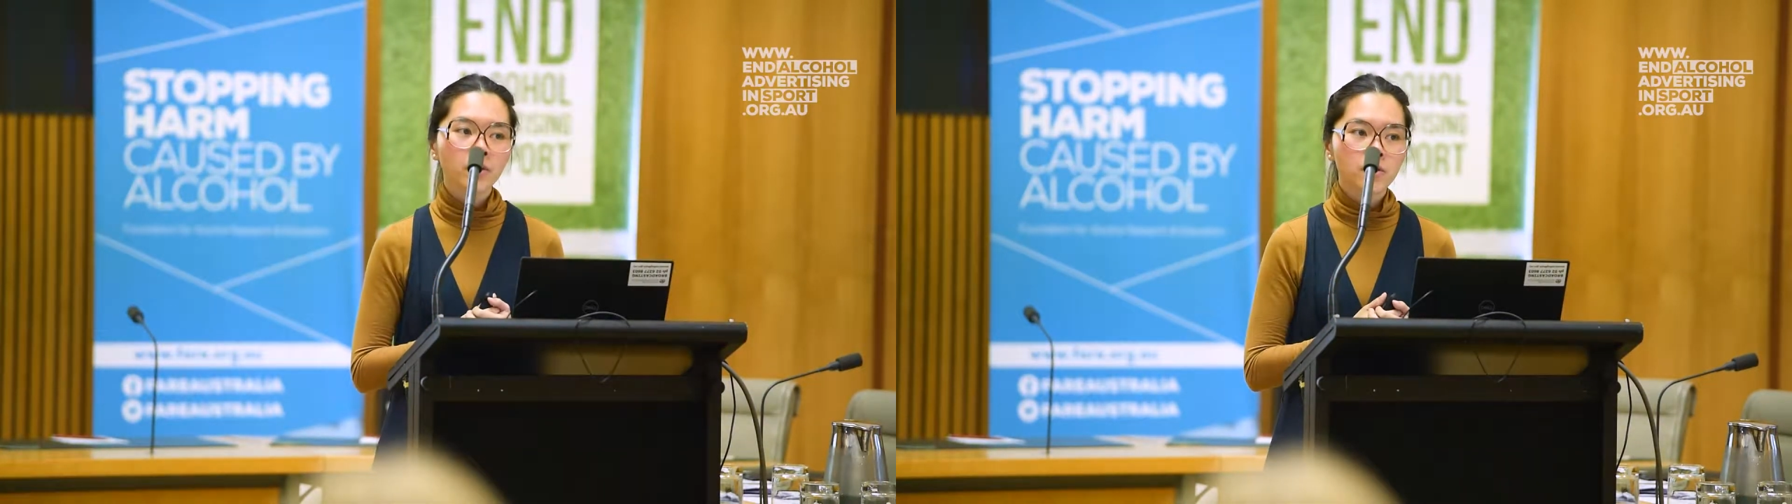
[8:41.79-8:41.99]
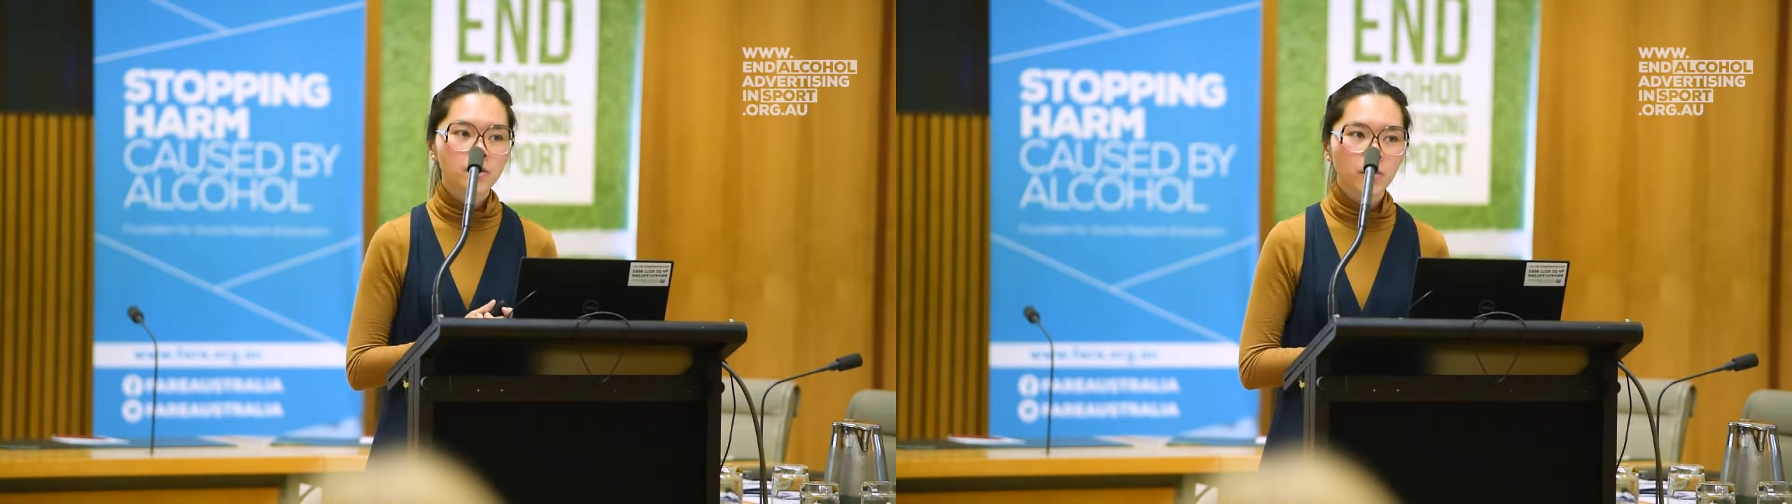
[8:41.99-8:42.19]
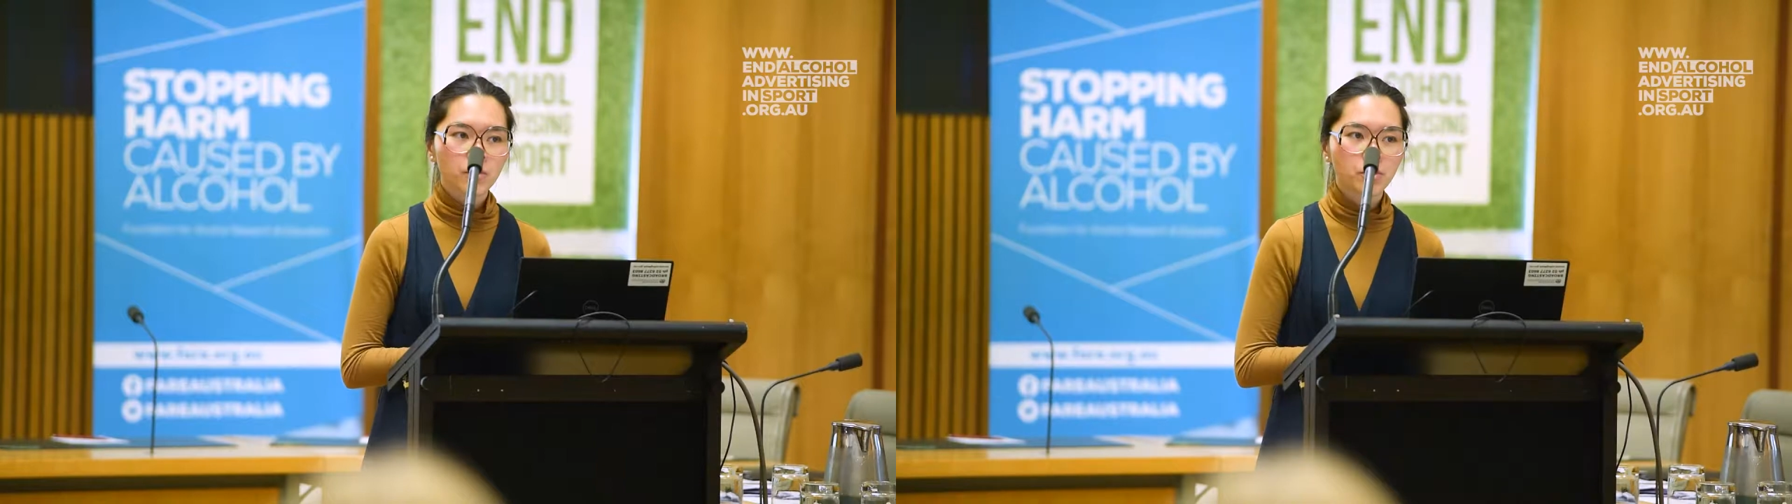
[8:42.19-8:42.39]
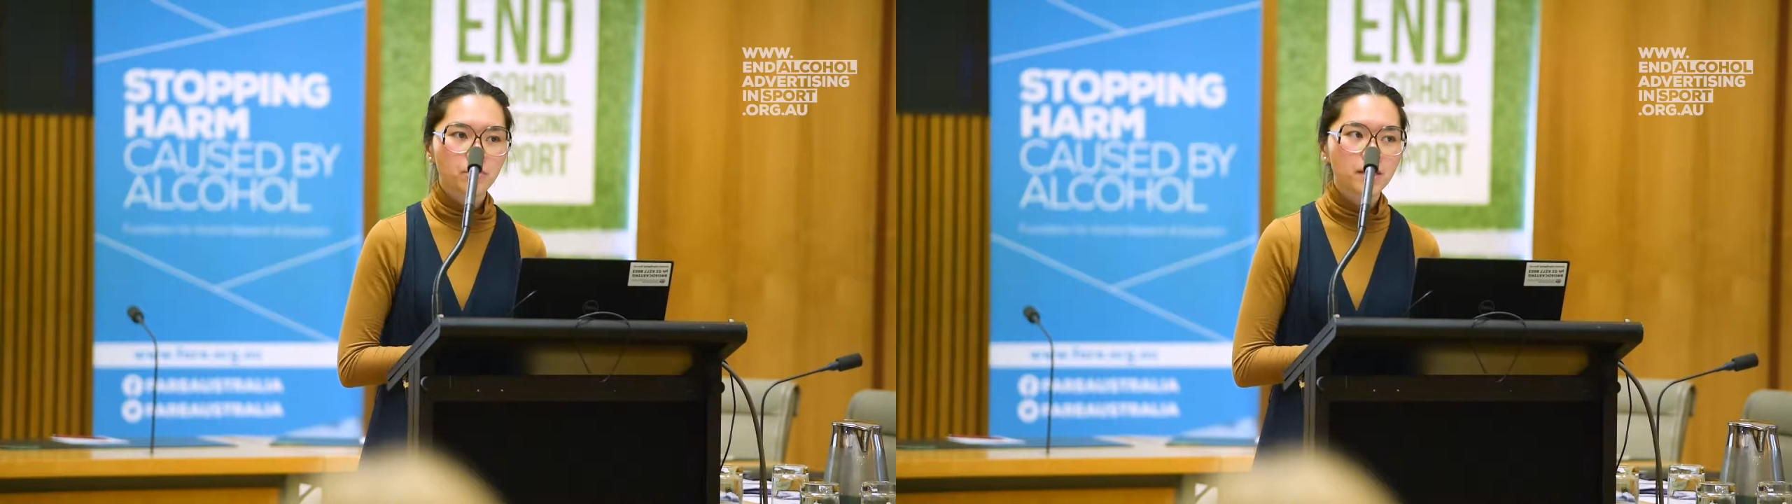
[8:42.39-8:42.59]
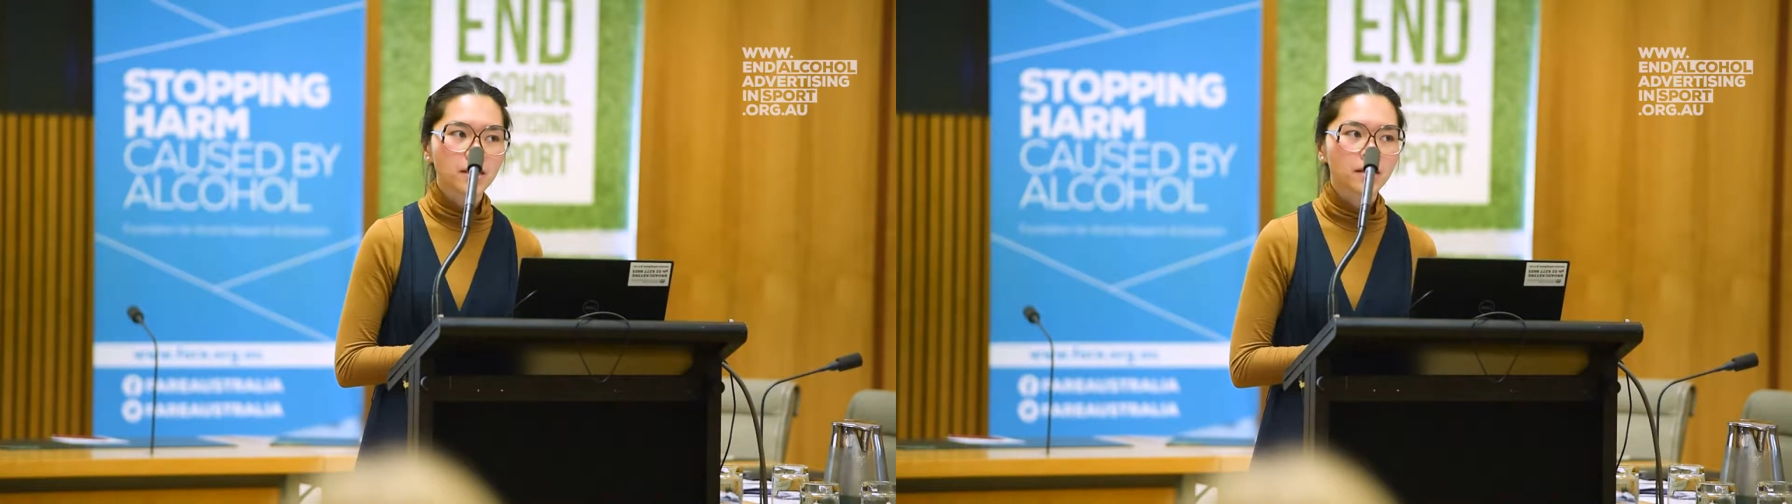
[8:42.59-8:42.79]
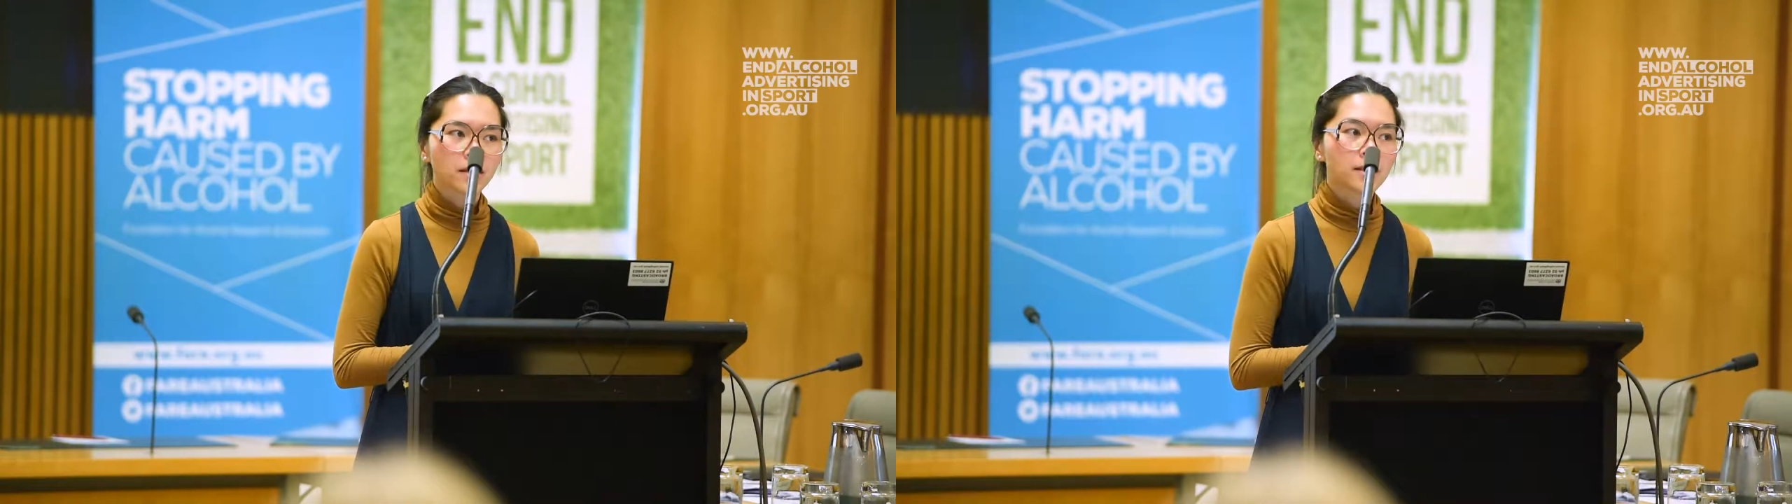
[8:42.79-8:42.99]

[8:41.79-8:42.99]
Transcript: on social media,